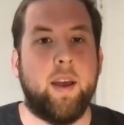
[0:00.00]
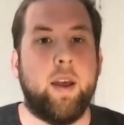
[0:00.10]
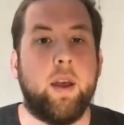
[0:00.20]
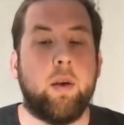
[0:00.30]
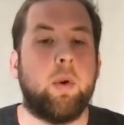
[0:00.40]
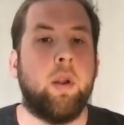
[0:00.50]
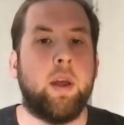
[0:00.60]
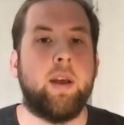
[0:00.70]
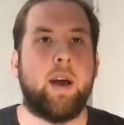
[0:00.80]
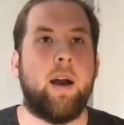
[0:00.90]
It
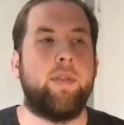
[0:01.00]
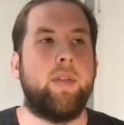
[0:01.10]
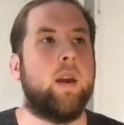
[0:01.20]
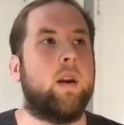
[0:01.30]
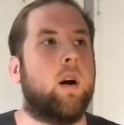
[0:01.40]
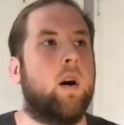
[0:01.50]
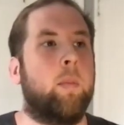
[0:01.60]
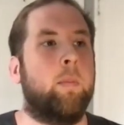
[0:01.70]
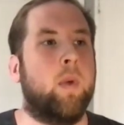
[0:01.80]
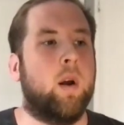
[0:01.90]
really is. I think,
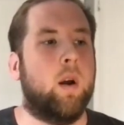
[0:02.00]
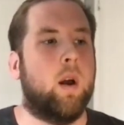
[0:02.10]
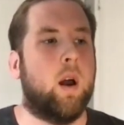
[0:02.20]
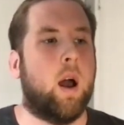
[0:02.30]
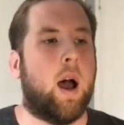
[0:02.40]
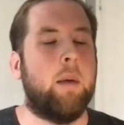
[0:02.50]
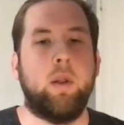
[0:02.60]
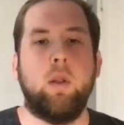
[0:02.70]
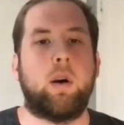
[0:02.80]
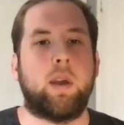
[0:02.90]

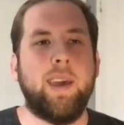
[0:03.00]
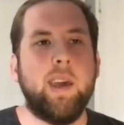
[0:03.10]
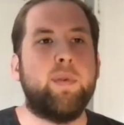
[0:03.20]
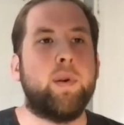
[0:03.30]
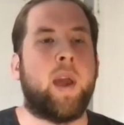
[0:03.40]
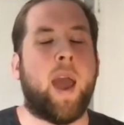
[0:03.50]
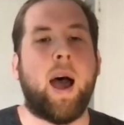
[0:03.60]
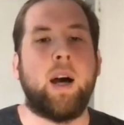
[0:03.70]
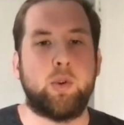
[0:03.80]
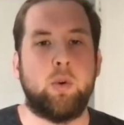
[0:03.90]
look, even
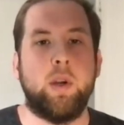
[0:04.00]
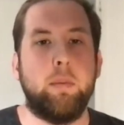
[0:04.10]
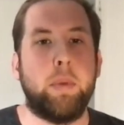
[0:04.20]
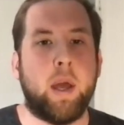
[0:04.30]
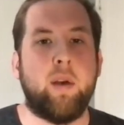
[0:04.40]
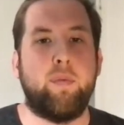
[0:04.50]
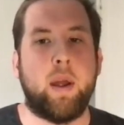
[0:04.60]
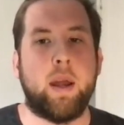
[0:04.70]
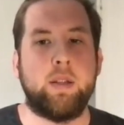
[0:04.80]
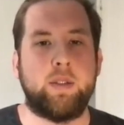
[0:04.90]
casual NBA
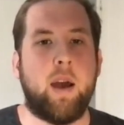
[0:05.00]
fans,